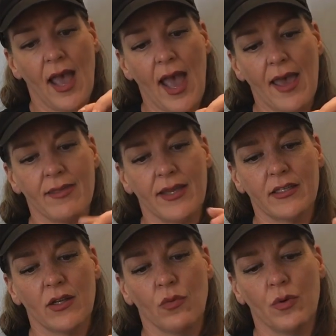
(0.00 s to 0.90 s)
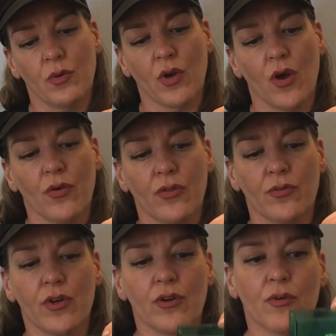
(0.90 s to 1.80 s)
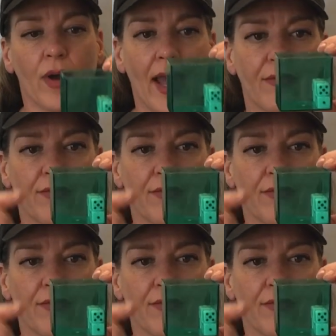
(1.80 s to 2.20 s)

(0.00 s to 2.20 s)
And this, we will go through and